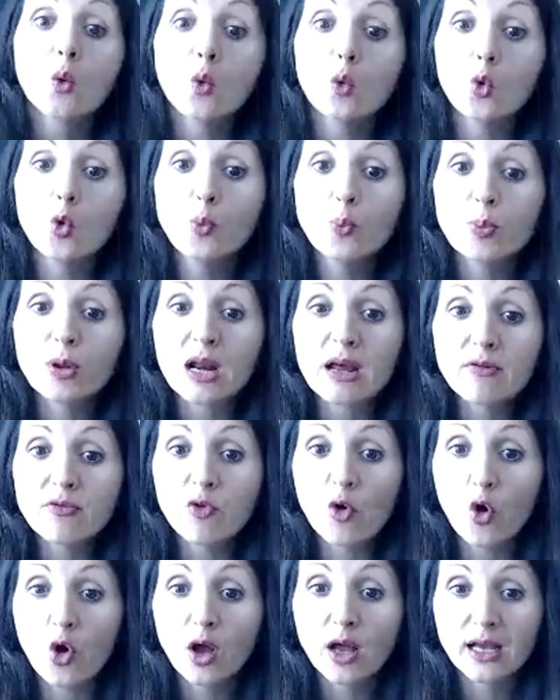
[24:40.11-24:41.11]

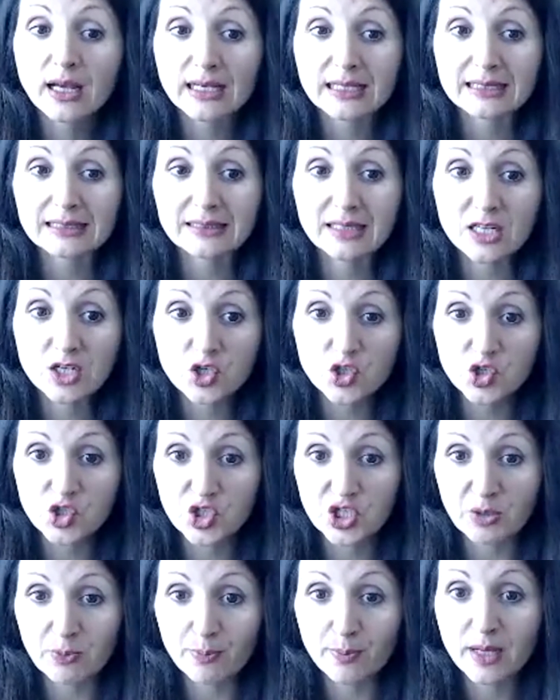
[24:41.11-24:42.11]
Upravo
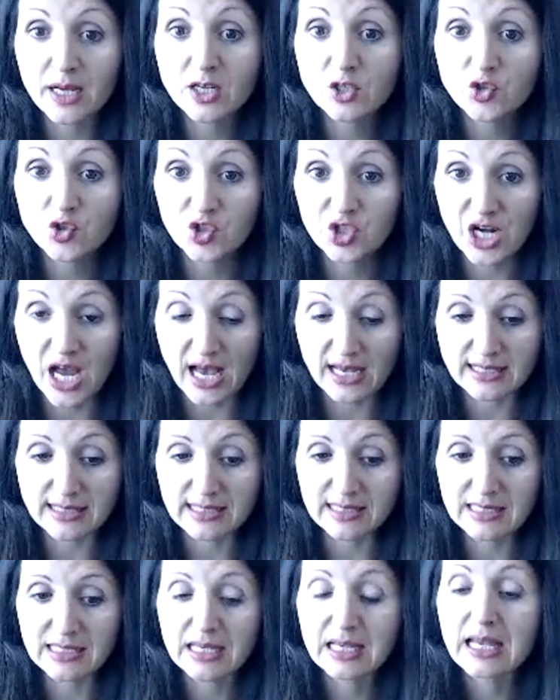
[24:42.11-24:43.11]
držim
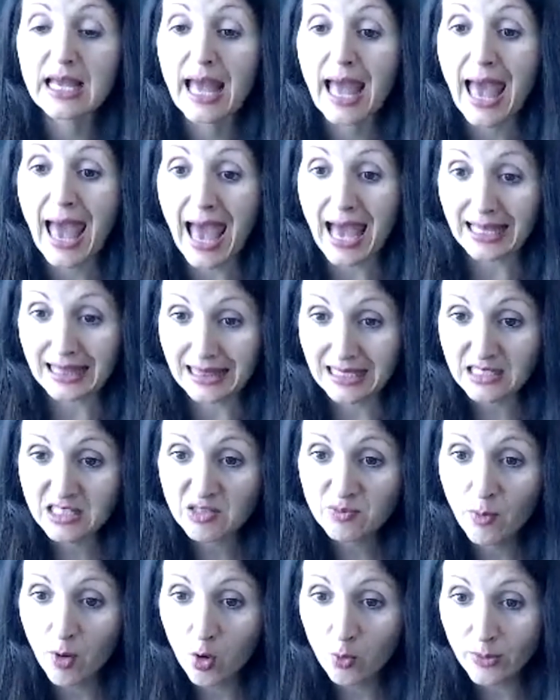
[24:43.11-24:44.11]
čas. At
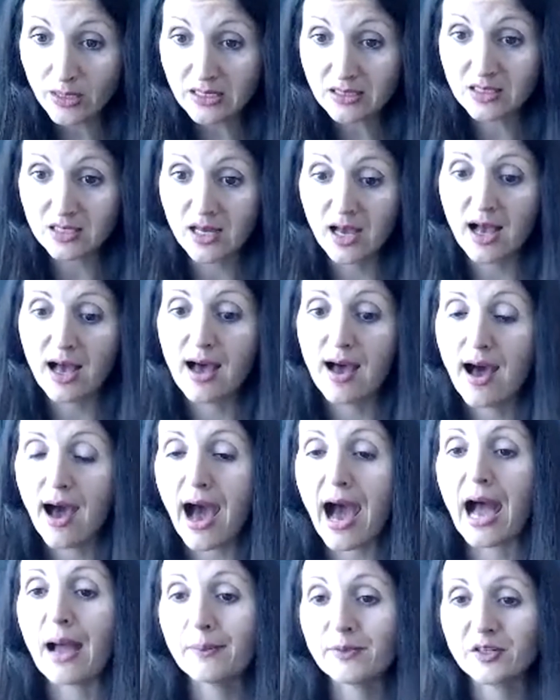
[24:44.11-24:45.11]
this moment,
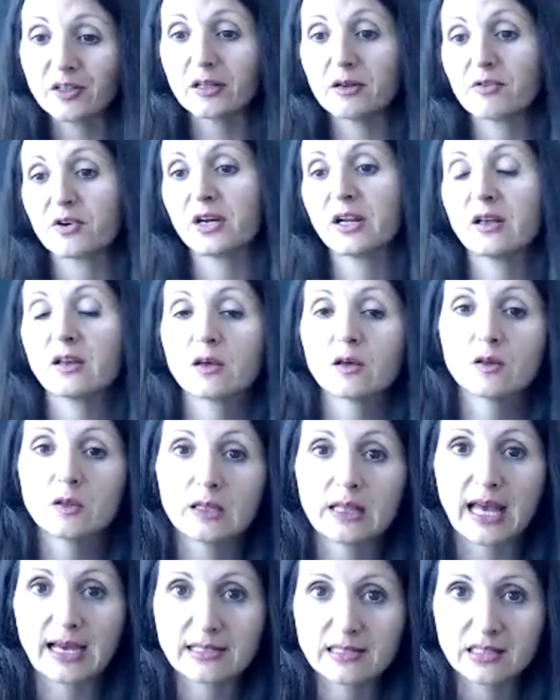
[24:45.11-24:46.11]
I'm delivering the
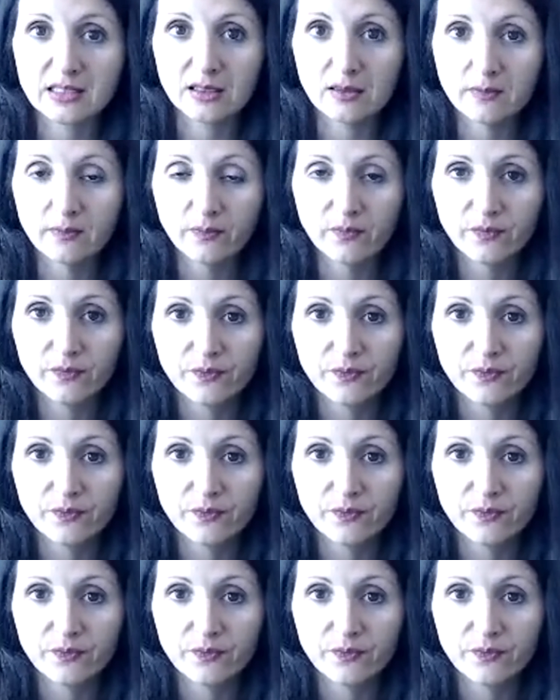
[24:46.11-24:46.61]
lesson.